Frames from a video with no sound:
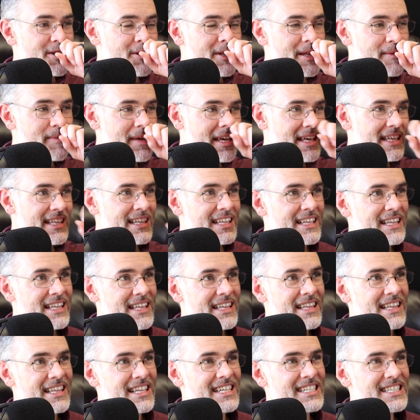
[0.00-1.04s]
So
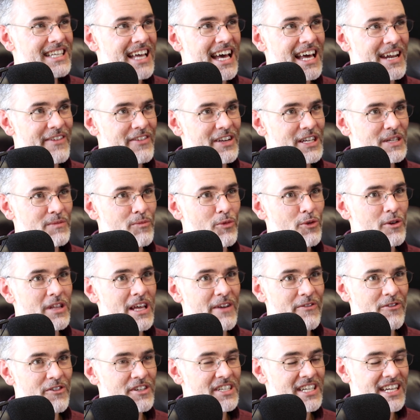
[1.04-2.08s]
let's kind of explore
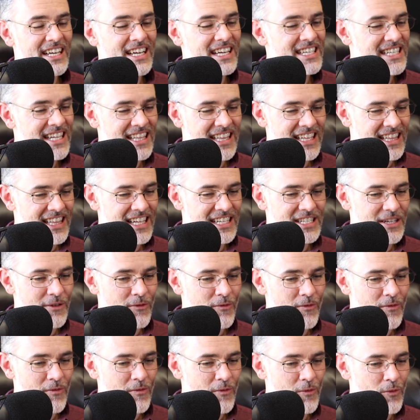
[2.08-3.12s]
that for a second, because I think that's
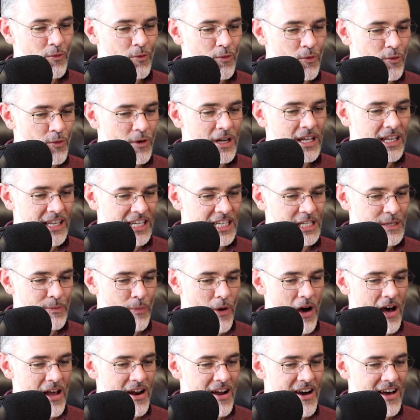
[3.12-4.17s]
a really
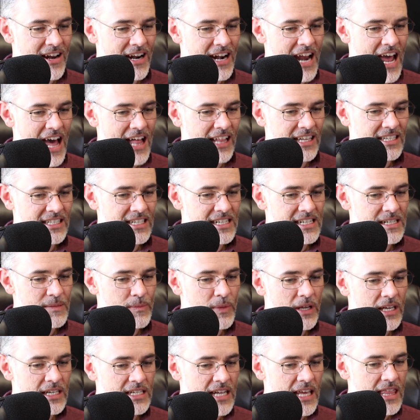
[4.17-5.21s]
spot on analysis,
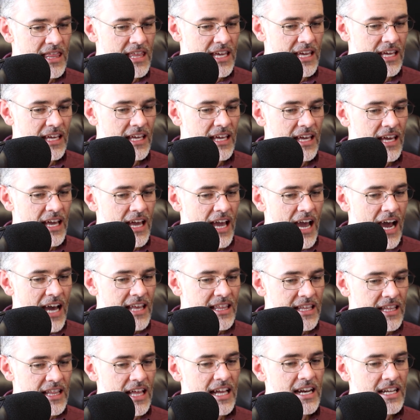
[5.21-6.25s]
because I think
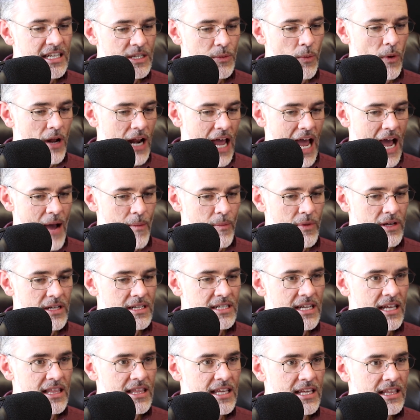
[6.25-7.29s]
that is what
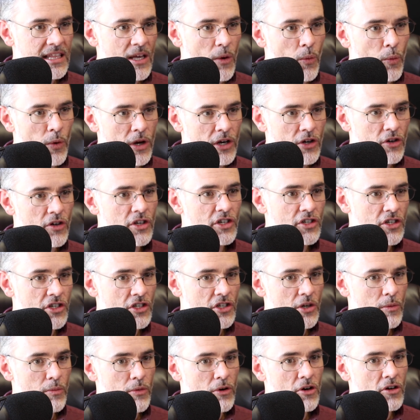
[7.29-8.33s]
happens. I think that when
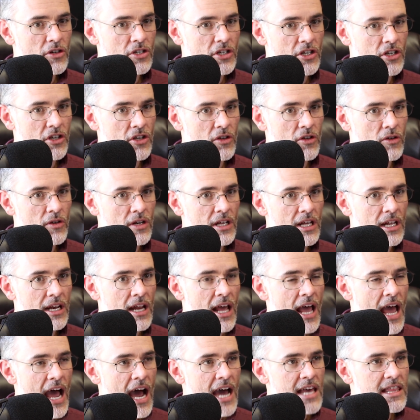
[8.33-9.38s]
Christians are persecuted,
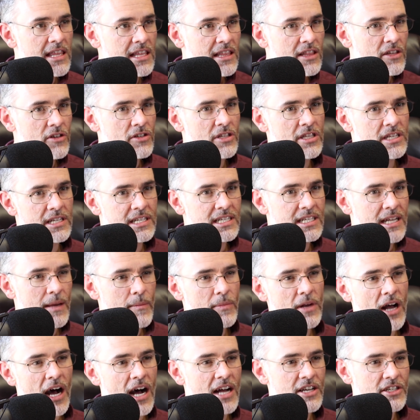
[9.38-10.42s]
I think there's this
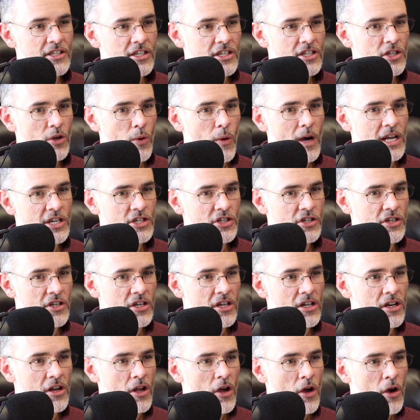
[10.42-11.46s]
subconscious
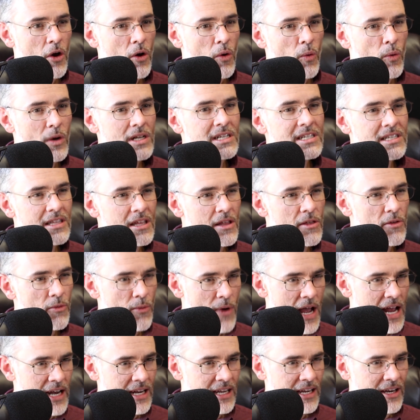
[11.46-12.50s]
question, what's the
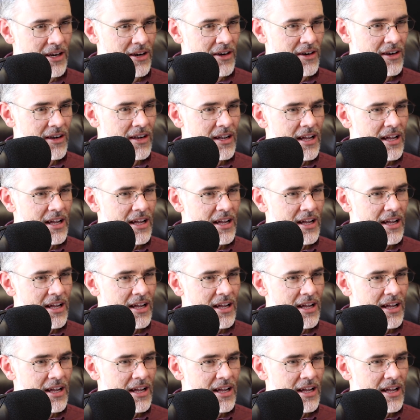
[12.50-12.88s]
threat here?